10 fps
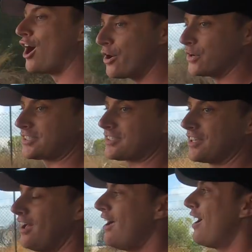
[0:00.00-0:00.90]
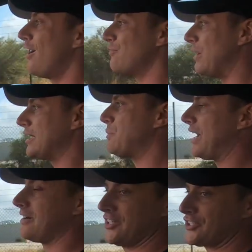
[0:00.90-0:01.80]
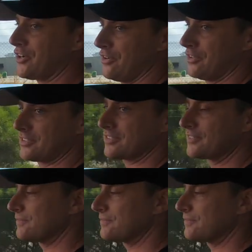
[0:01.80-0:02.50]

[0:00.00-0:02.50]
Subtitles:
host of much better internals.